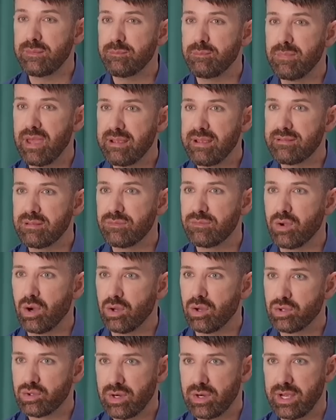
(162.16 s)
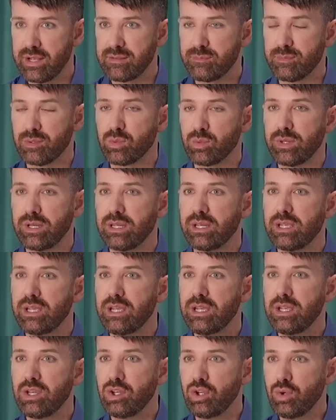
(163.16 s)
massive contrast between
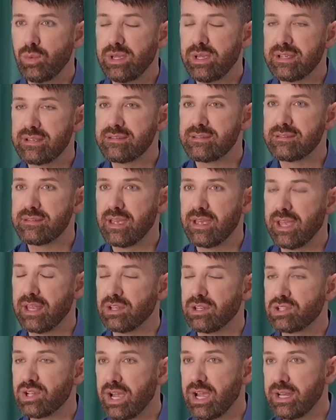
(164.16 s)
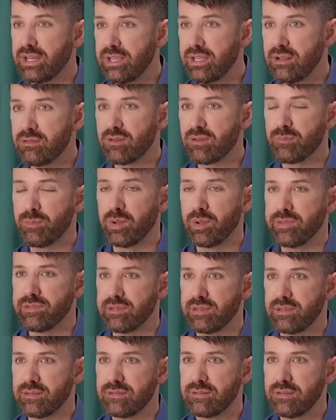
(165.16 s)
US and Chinese
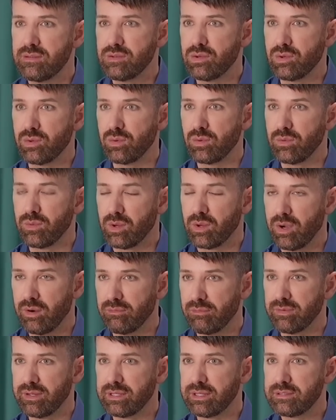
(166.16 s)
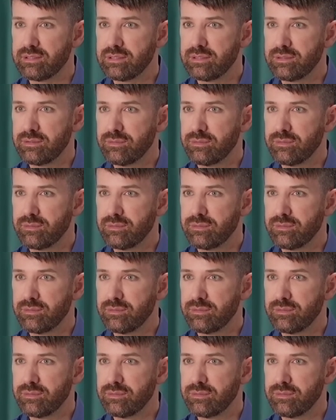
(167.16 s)
responses to the conflict.